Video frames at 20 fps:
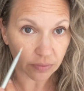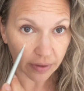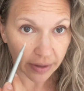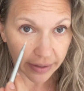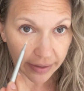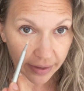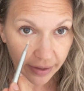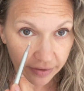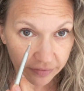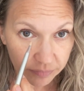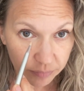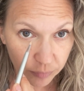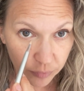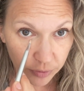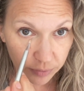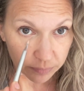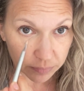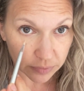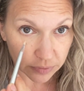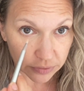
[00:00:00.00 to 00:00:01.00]
I have more
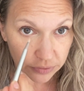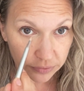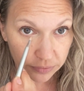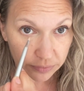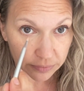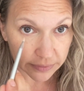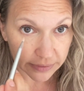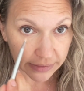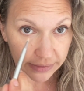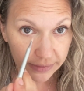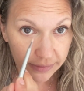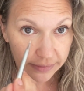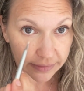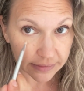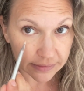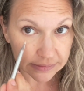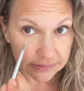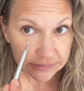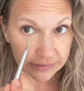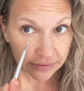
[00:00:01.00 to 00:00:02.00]
blue in
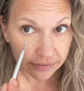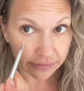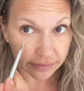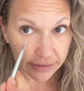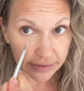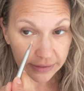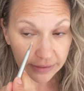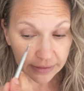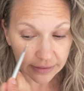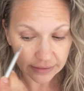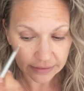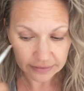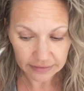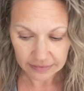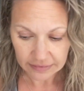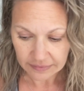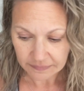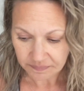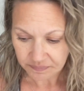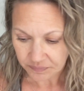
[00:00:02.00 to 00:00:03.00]
this area,
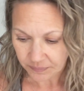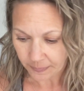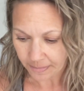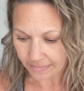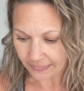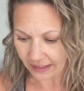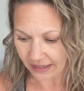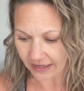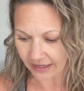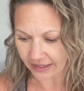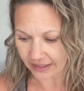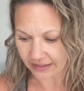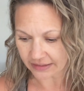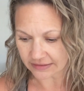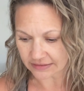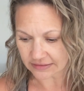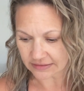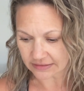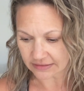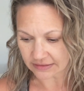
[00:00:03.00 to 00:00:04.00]
and